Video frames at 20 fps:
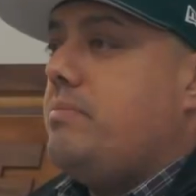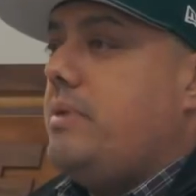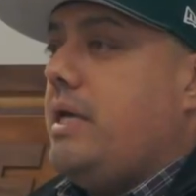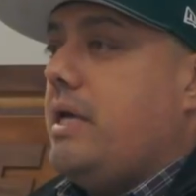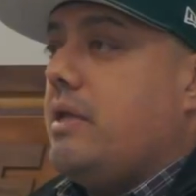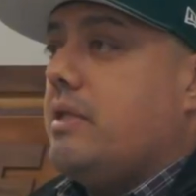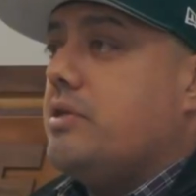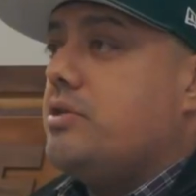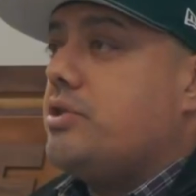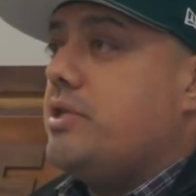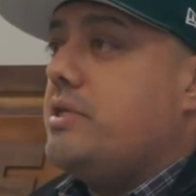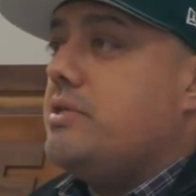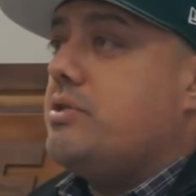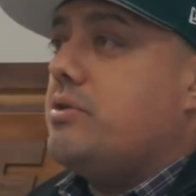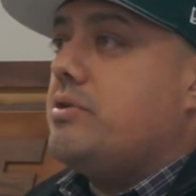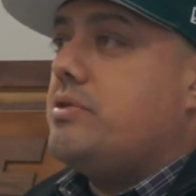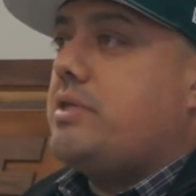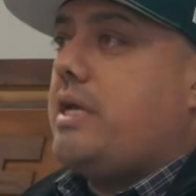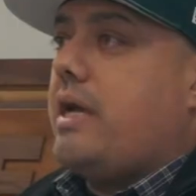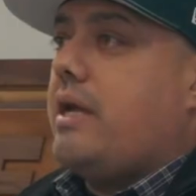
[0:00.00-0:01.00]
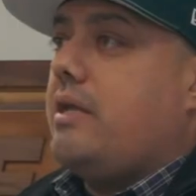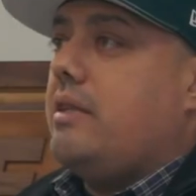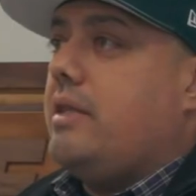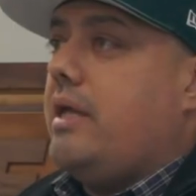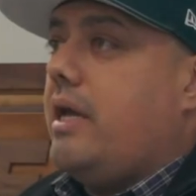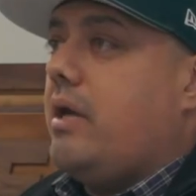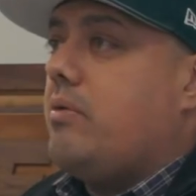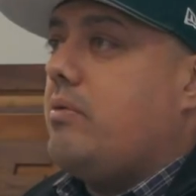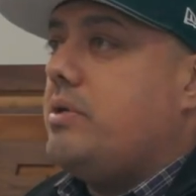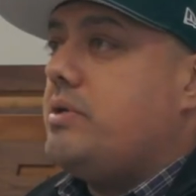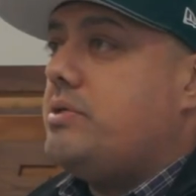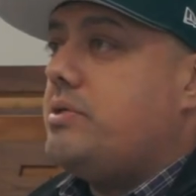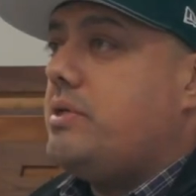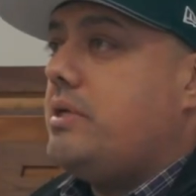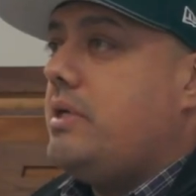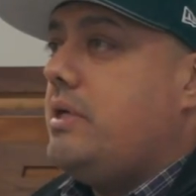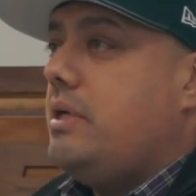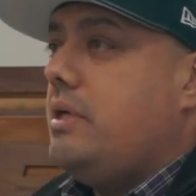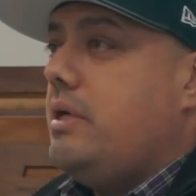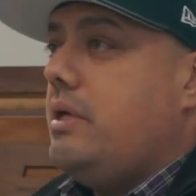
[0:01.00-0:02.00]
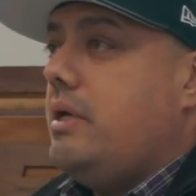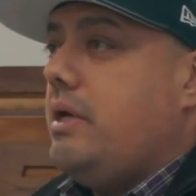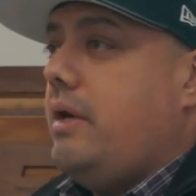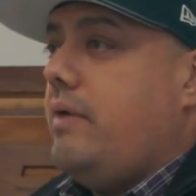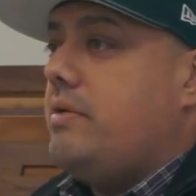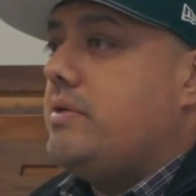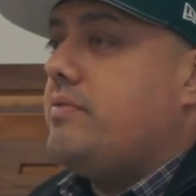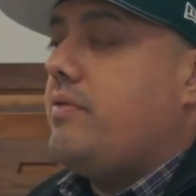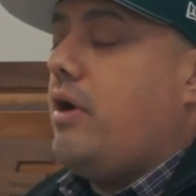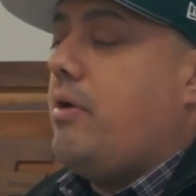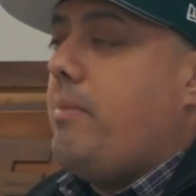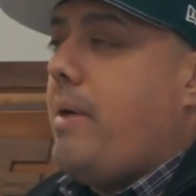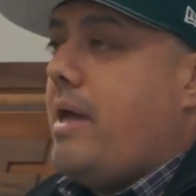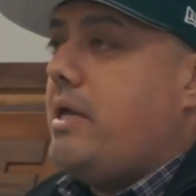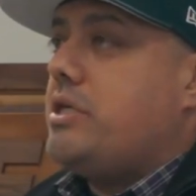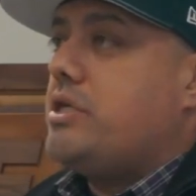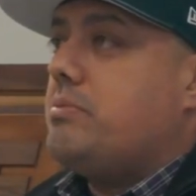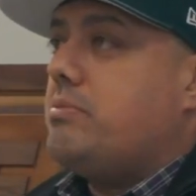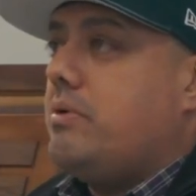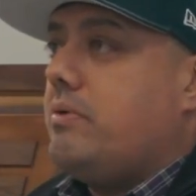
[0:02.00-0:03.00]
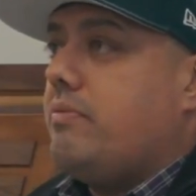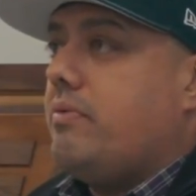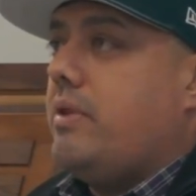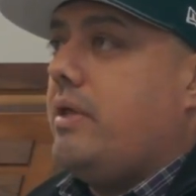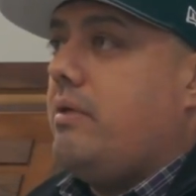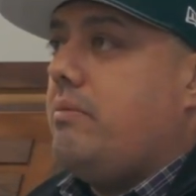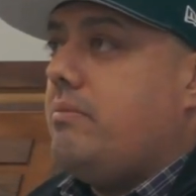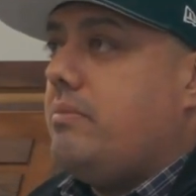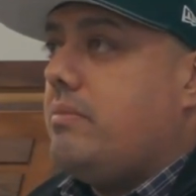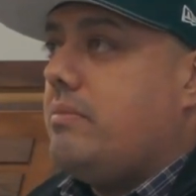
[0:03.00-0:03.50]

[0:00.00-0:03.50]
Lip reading: English is your second language, it was very manageable for them.